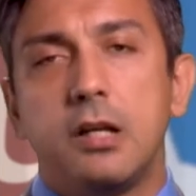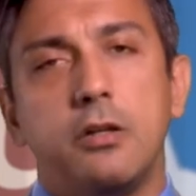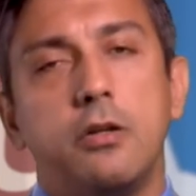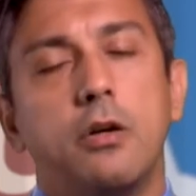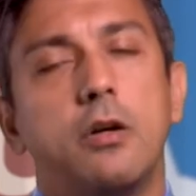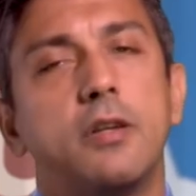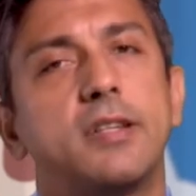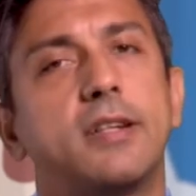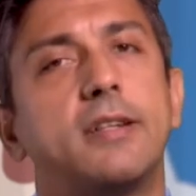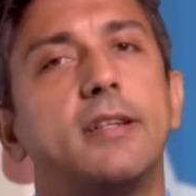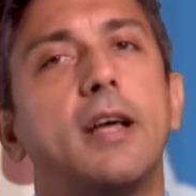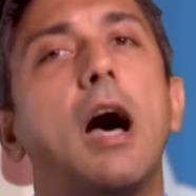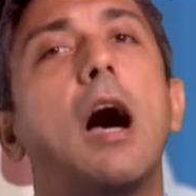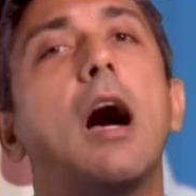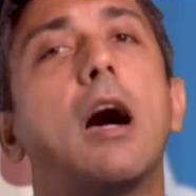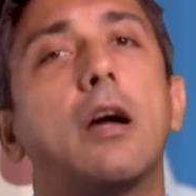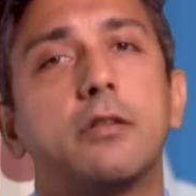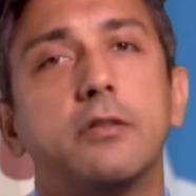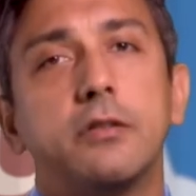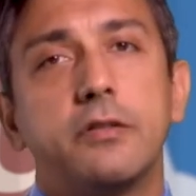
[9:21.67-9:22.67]
Those are
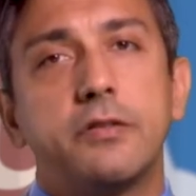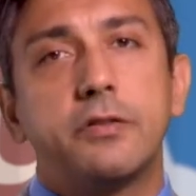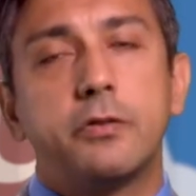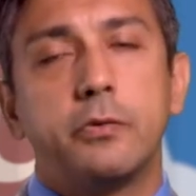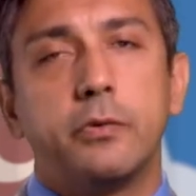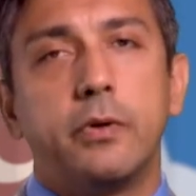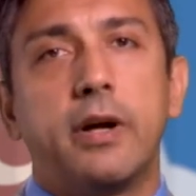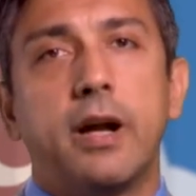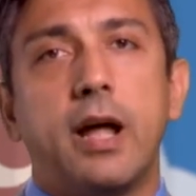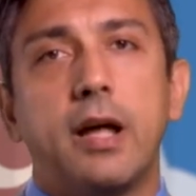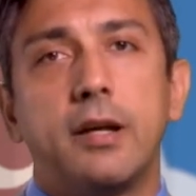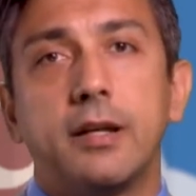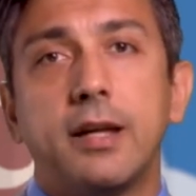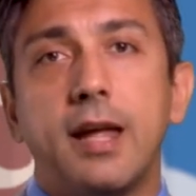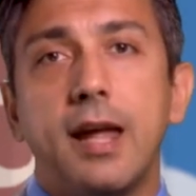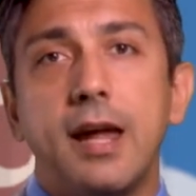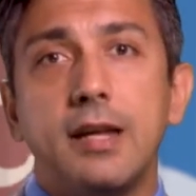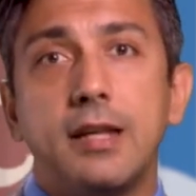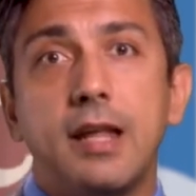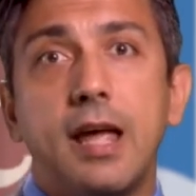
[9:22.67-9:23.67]
the hardest to
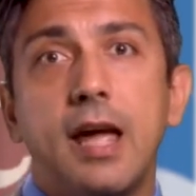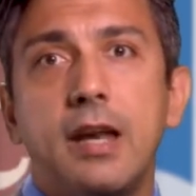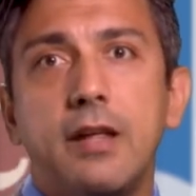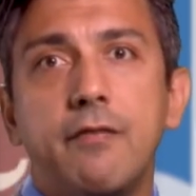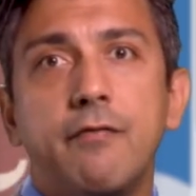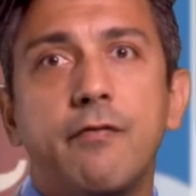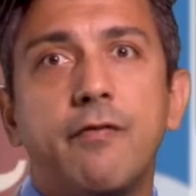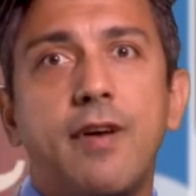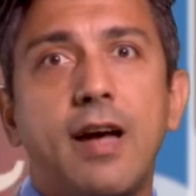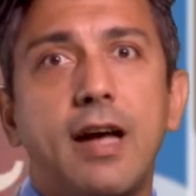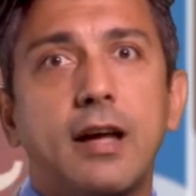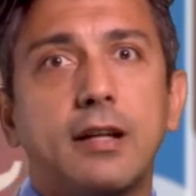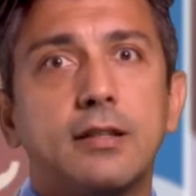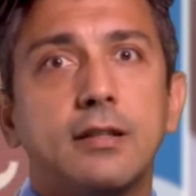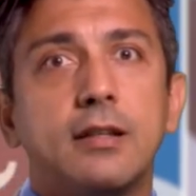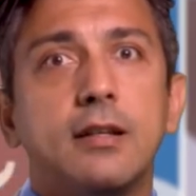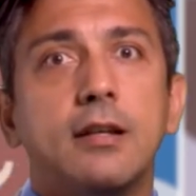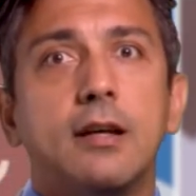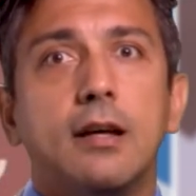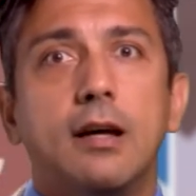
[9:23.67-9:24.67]
eradicate, and in
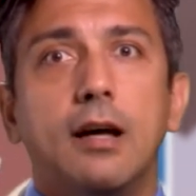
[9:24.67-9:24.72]
fact,